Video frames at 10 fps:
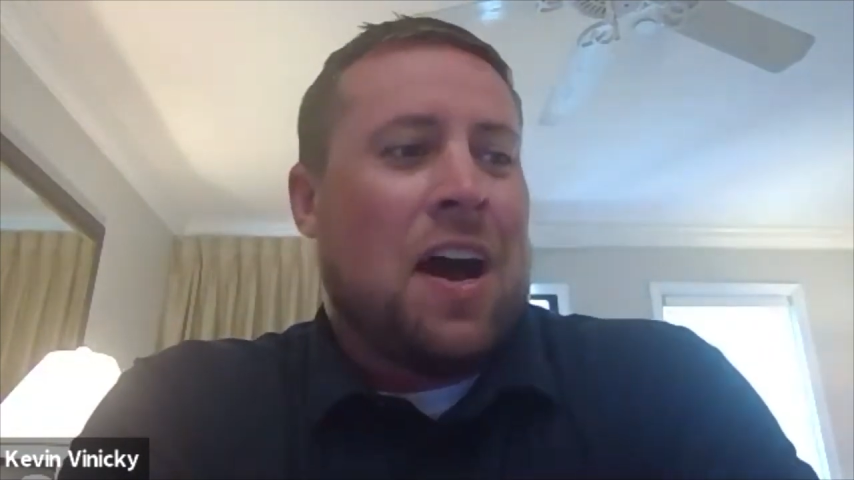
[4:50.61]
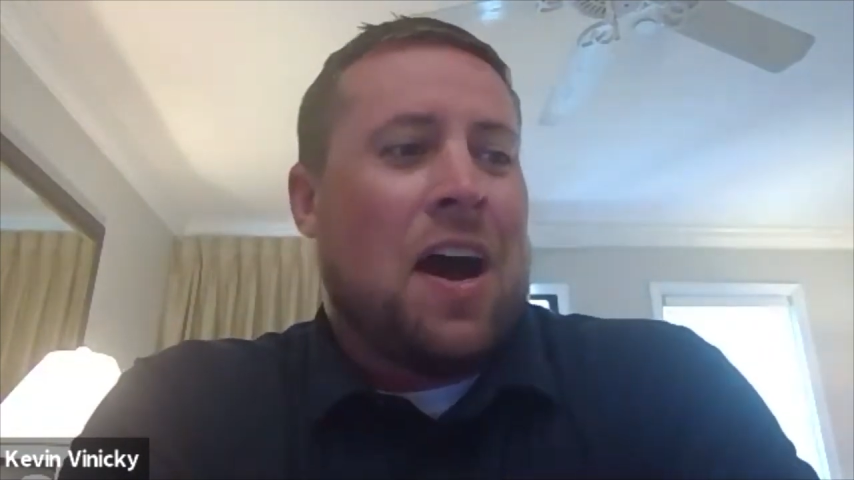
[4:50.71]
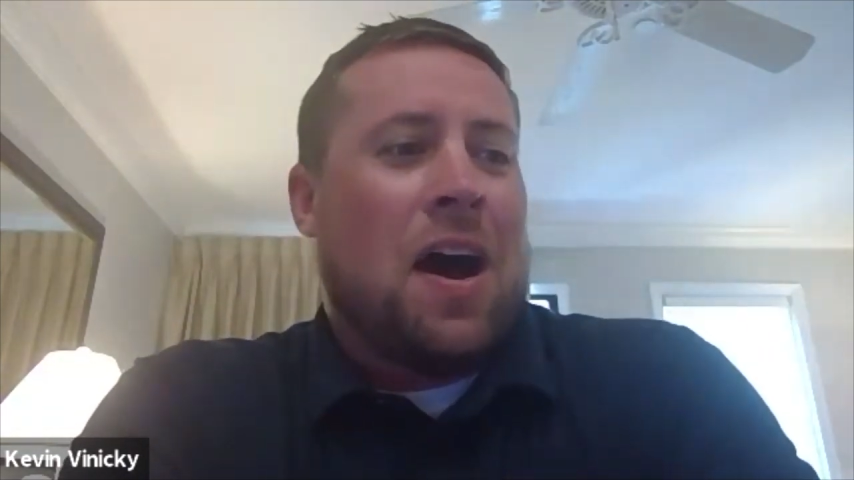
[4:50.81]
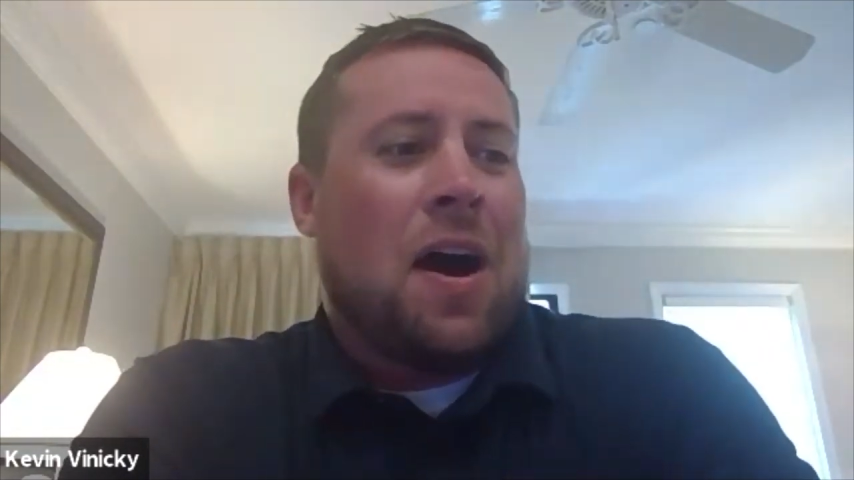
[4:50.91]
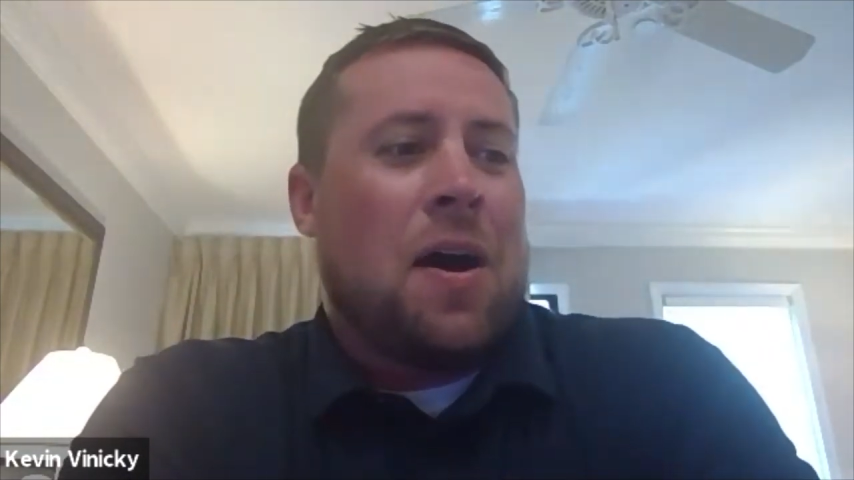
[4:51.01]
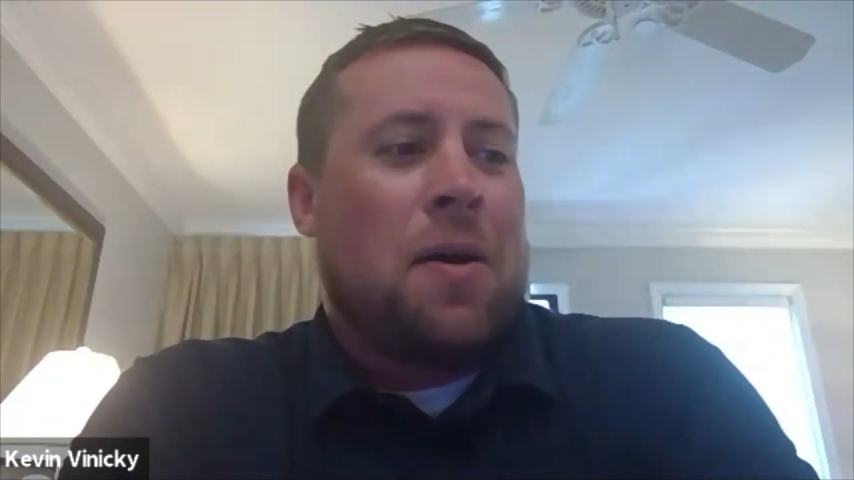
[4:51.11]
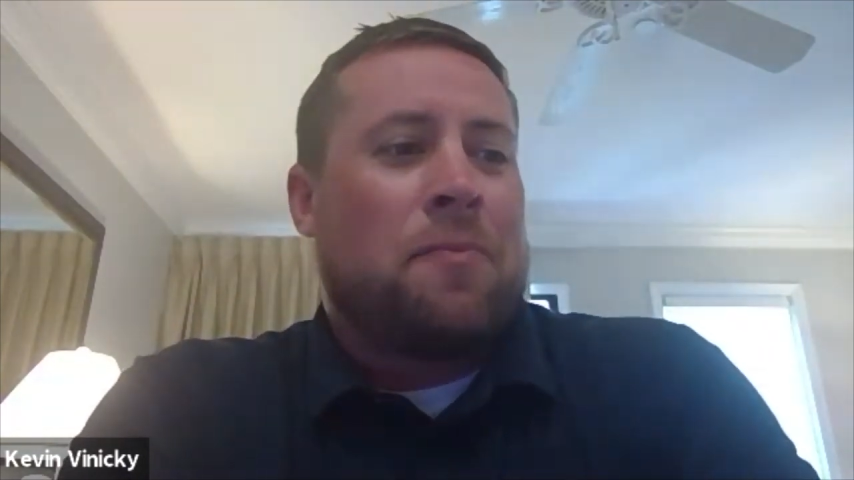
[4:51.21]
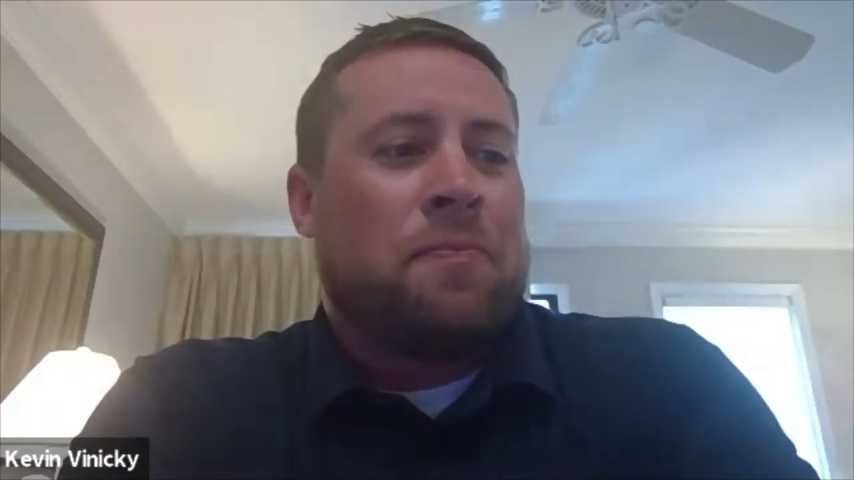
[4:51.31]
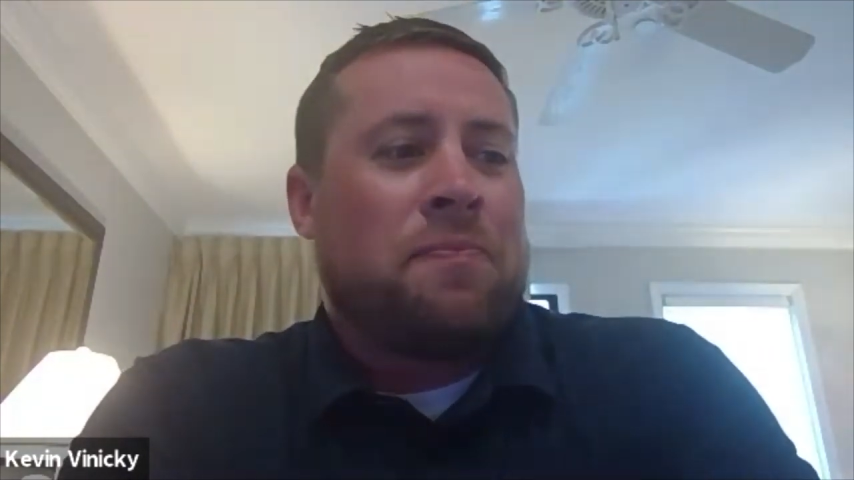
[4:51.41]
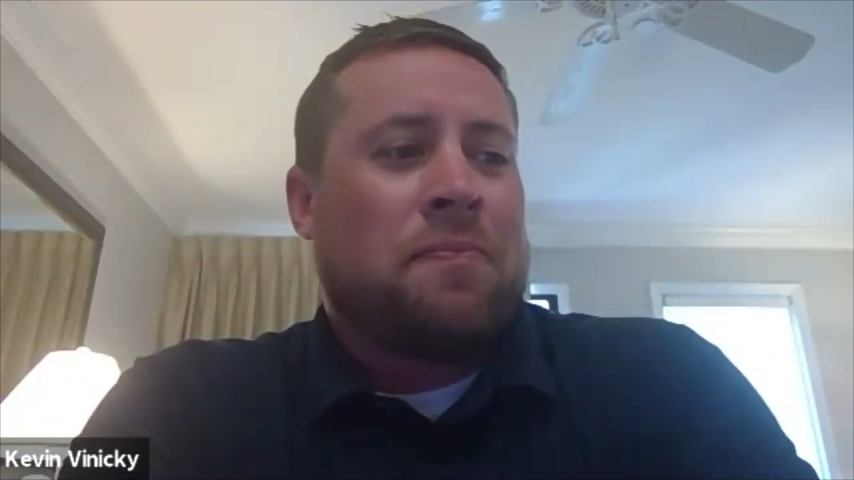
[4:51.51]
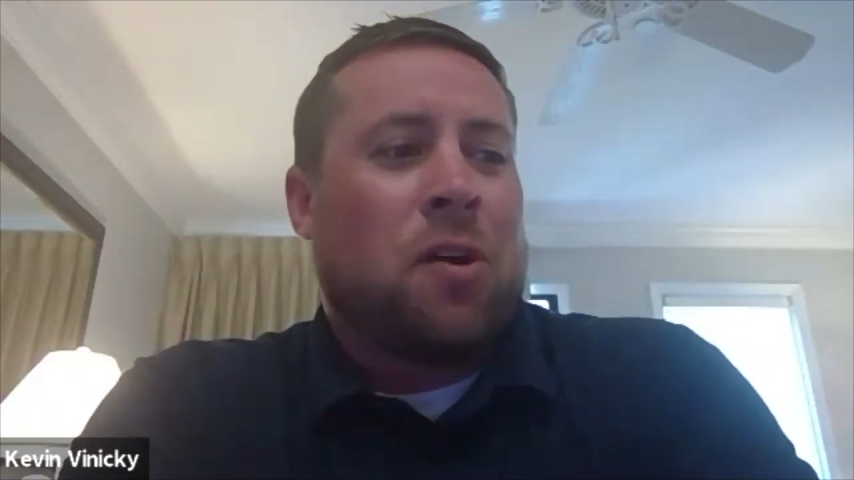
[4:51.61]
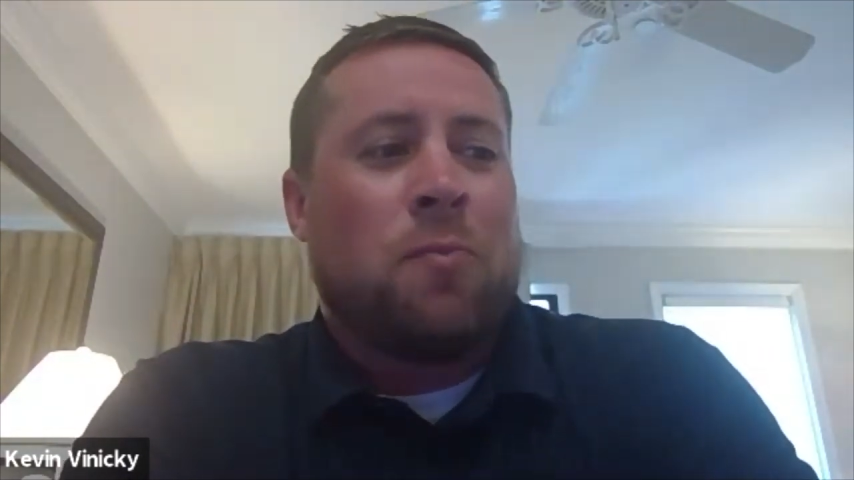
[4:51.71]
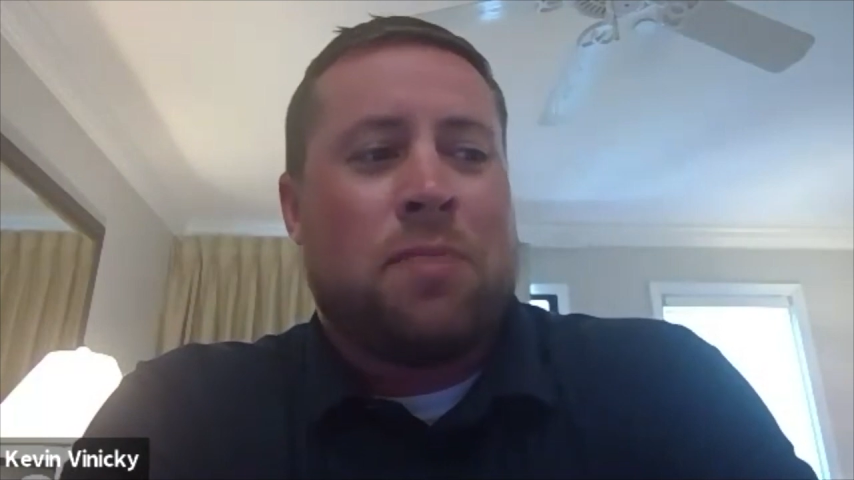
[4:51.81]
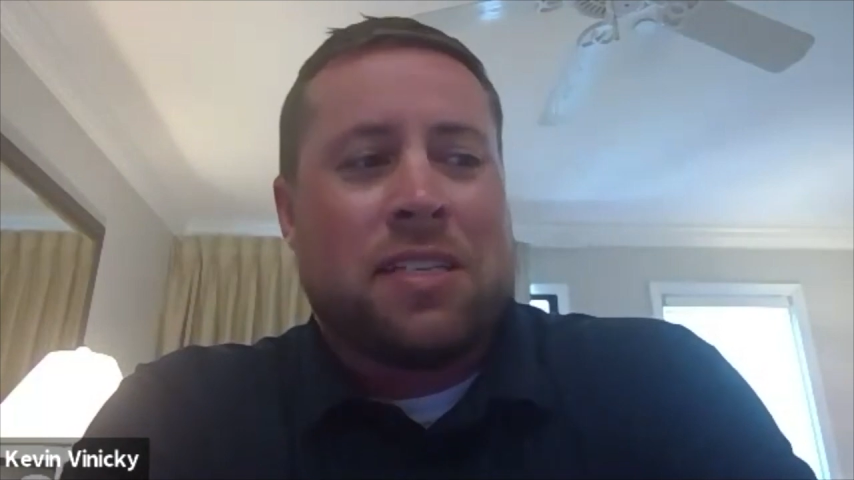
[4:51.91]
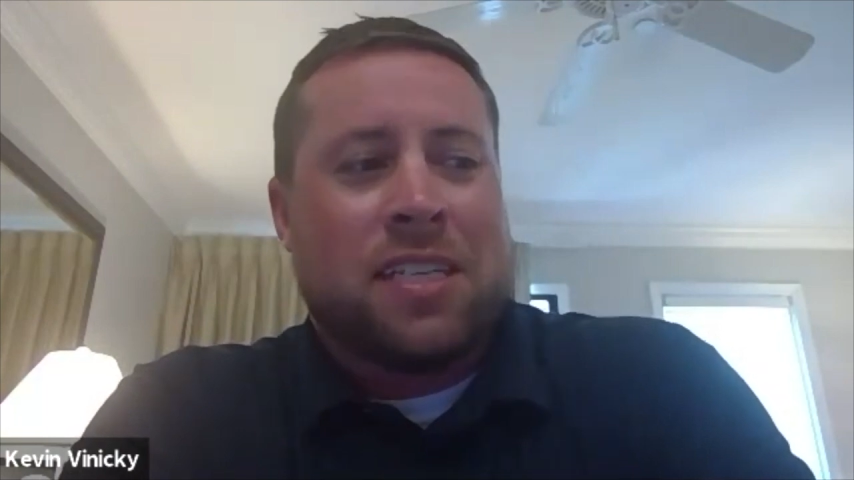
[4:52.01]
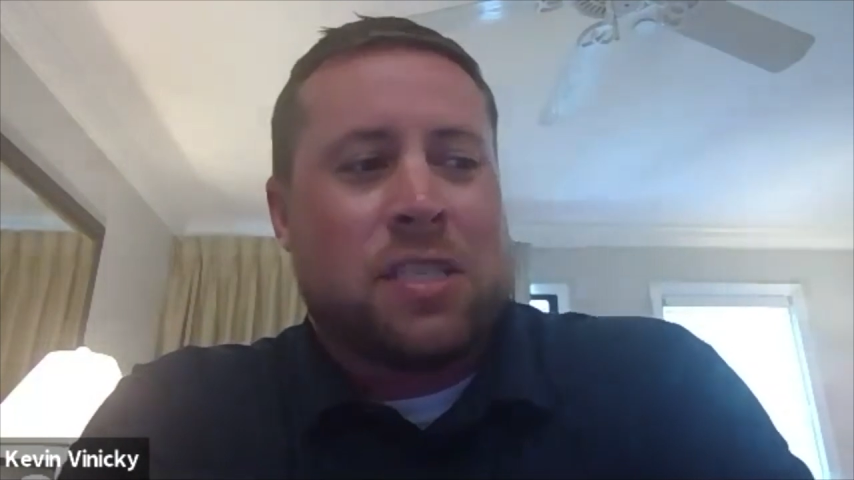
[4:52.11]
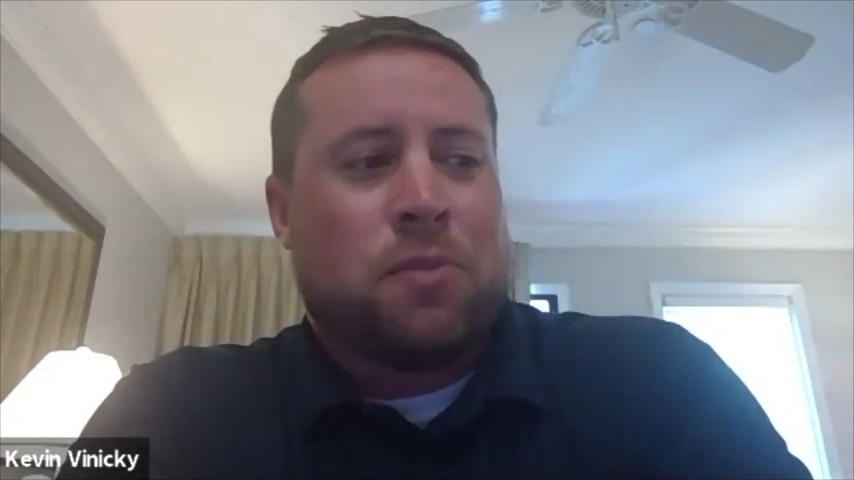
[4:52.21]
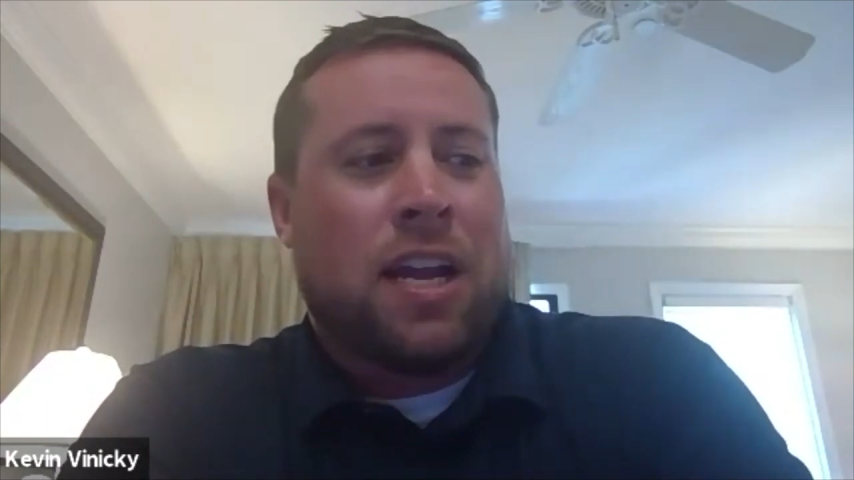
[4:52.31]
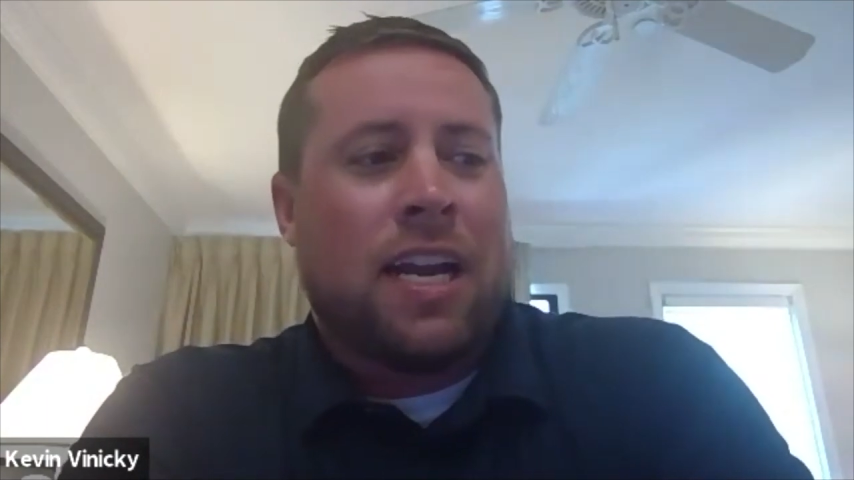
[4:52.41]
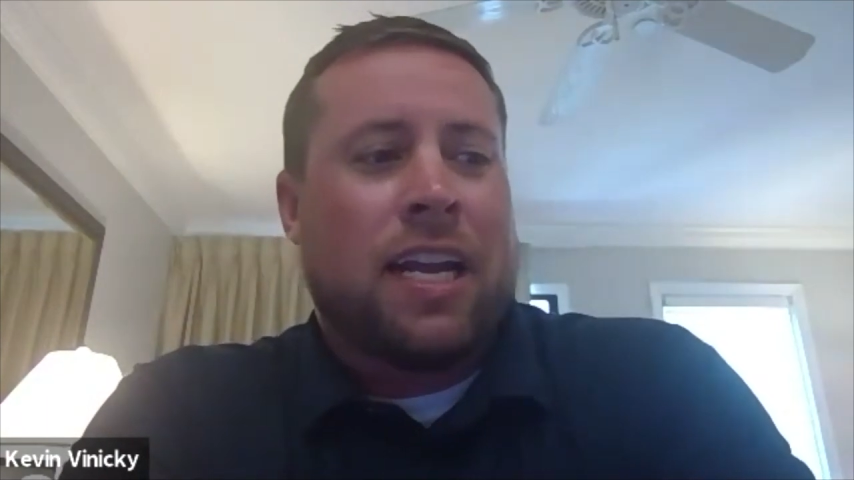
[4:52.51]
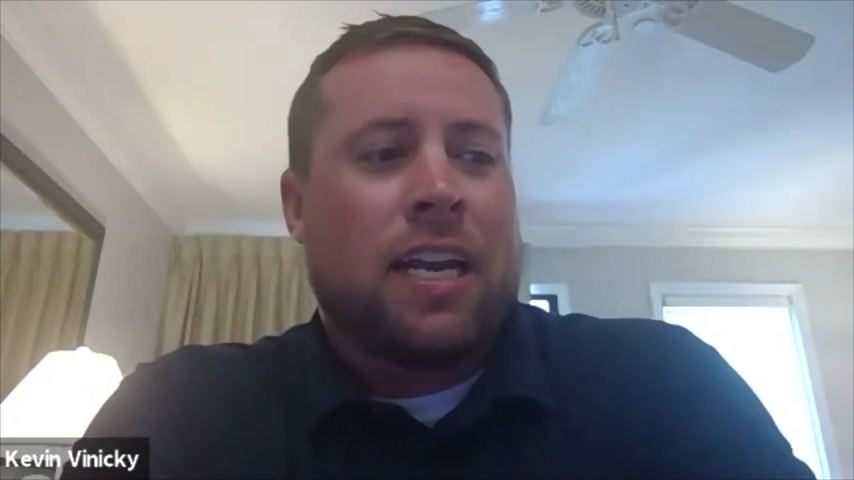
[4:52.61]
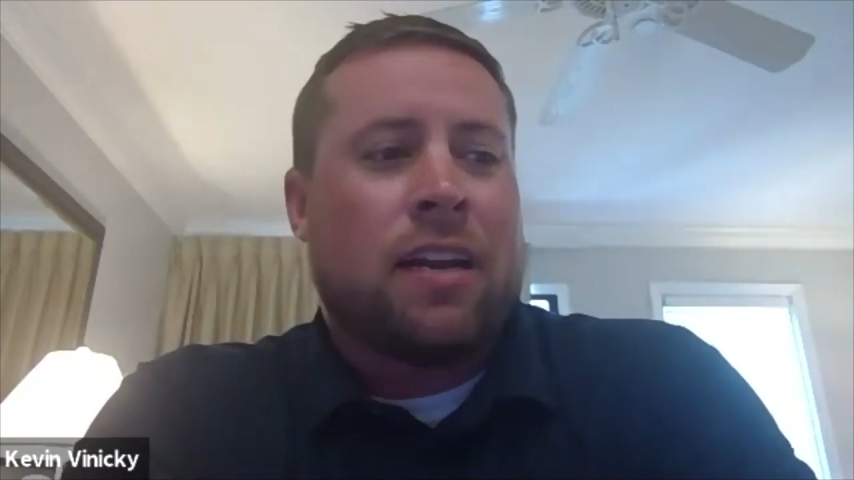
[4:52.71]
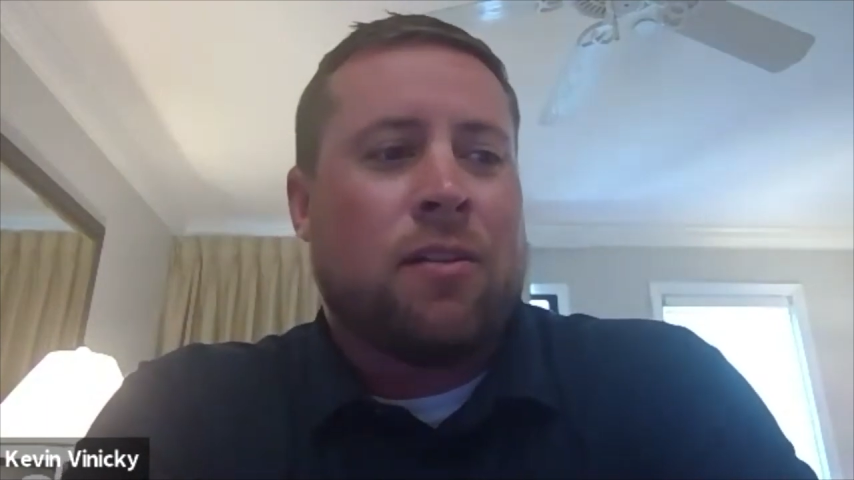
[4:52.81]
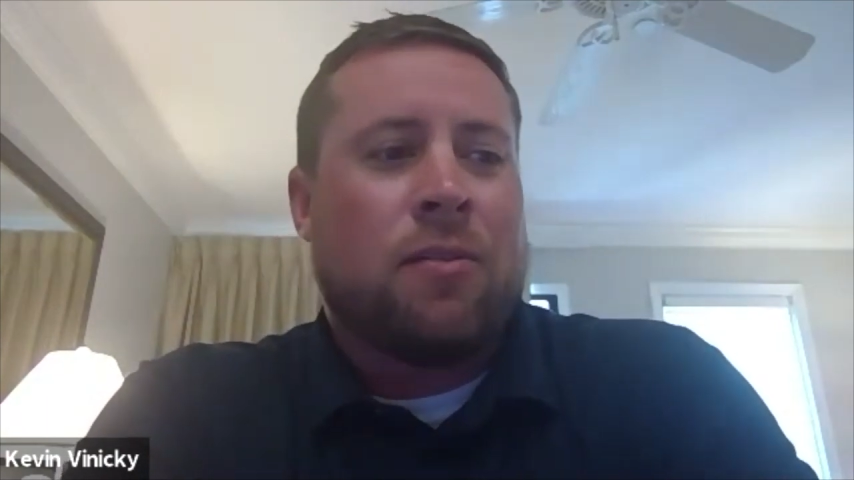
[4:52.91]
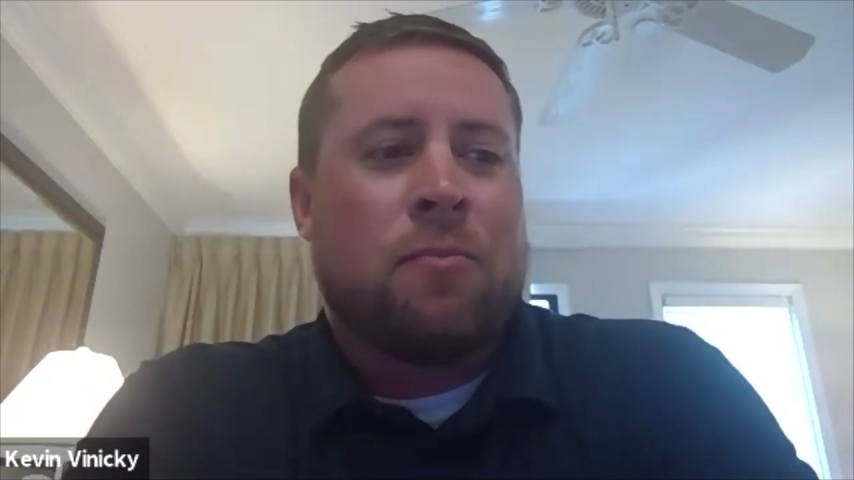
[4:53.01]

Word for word: um, or business planning.